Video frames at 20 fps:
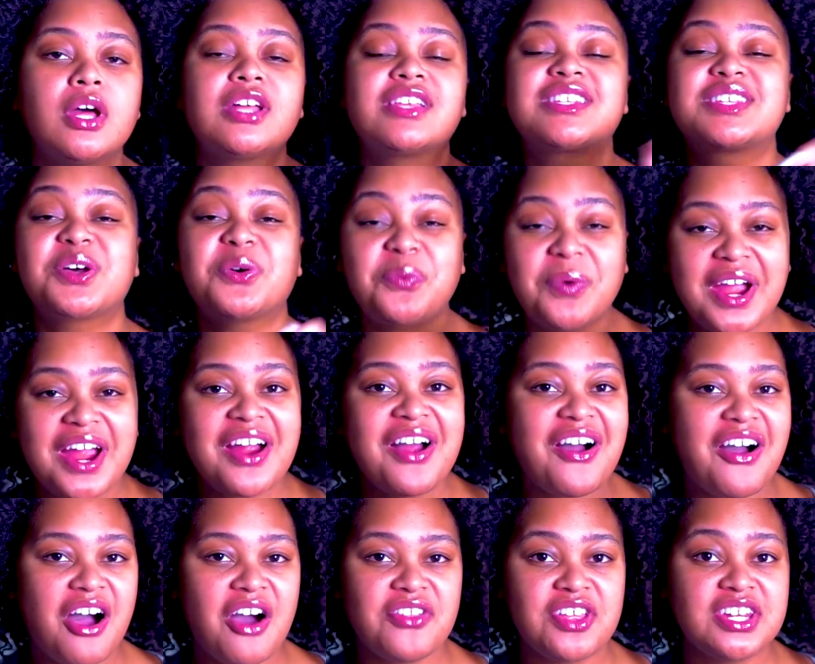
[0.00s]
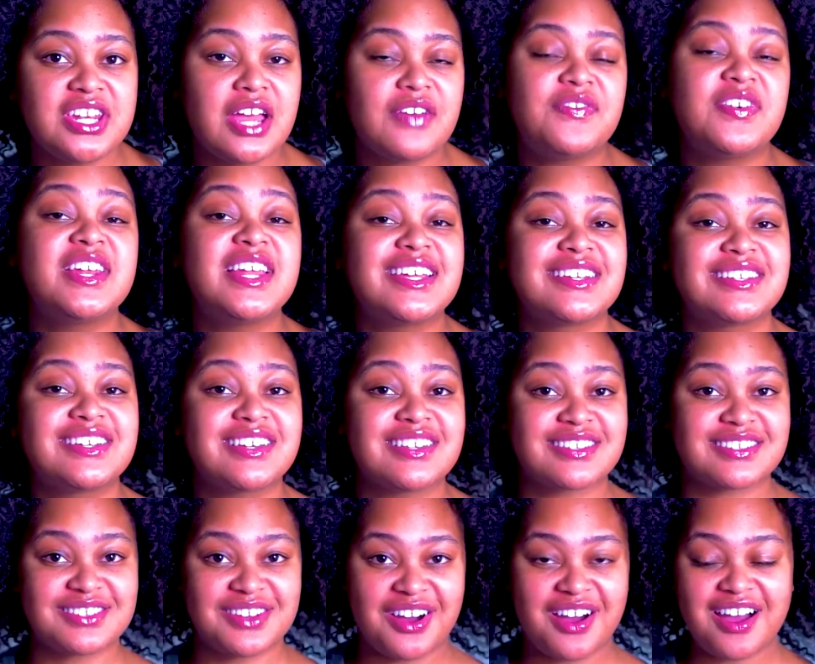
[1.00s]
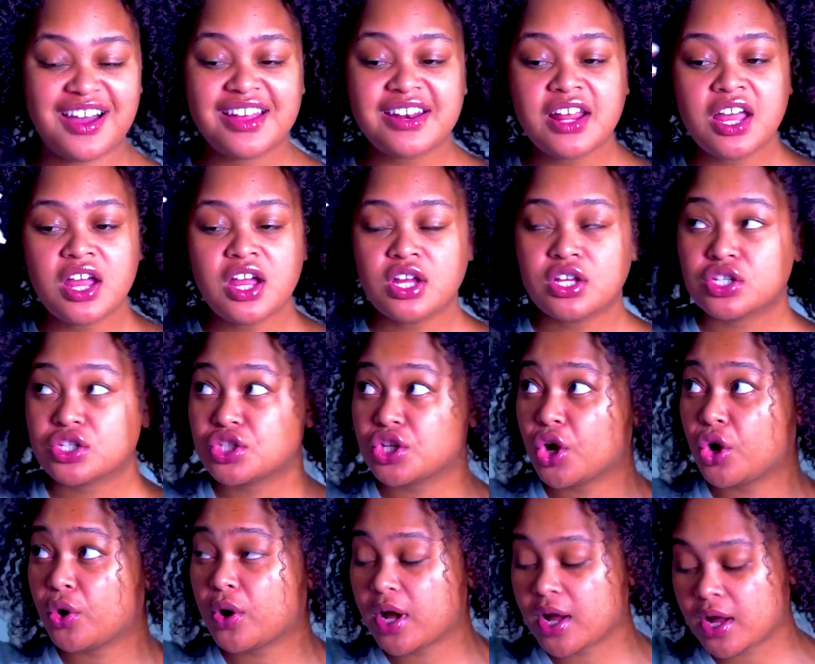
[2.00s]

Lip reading: to where all the definition is gone. So